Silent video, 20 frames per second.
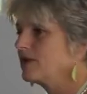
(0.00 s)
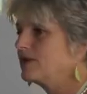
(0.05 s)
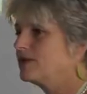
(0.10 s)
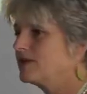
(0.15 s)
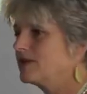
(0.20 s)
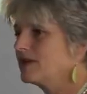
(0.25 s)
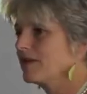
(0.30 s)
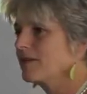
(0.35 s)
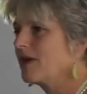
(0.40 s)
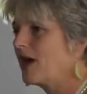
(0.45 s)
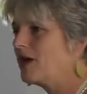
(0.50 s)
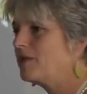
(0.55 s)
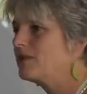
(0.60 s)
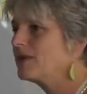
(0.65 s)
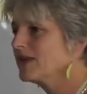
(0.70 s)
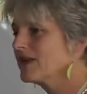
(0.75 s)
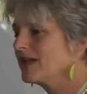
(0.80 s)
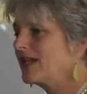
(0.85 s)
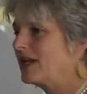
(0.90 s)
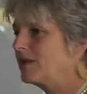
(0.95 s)
who, I'm
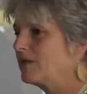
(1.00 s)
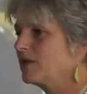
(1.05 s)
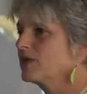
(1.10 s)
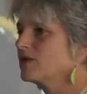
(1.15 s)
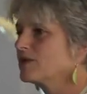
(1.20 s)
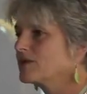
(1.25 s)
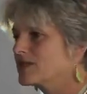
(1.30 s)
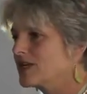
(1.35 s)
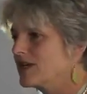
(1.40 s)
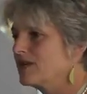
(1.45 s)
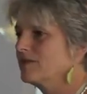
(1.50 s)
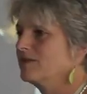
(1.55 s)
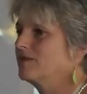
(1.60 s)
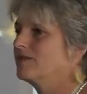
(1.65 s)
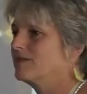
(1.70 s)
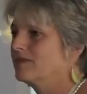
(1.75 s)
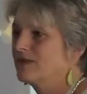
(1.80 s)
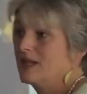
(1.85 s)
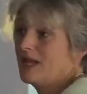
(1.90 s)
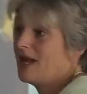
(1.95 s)
hoping that they will also,
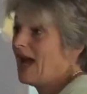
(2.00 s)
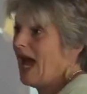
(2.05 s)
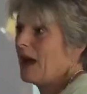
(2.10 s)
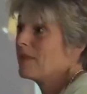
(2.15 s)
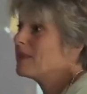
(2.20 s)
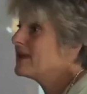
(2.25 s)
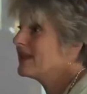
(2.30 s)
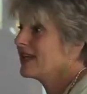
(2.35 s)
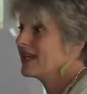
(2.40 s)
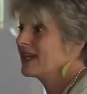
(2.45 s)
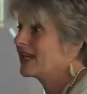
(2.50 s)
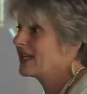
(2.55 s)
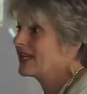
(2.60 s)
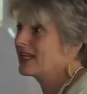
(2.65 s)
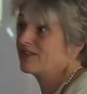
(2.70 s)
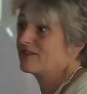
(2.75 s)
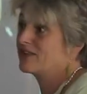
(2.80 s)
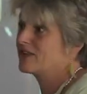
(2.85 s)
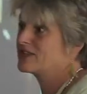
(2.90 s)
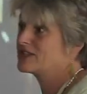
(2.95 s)
they're happy they're getting
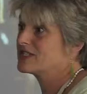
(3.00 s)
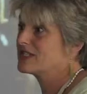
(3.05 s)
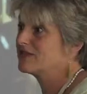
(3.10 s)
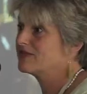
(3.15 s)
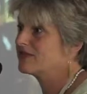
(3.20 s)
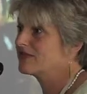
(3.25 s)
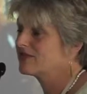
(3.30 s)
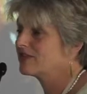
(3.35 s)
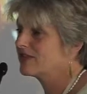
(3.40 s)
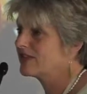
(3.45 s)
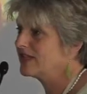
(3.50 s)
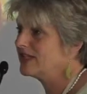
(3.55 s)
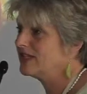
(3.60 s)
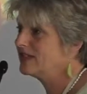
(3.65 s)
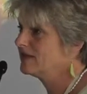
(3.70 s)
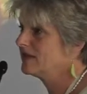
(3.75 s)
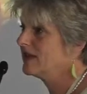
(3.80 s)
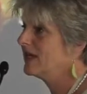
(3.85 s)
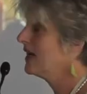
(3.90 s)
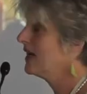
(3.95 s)
it virtually for free,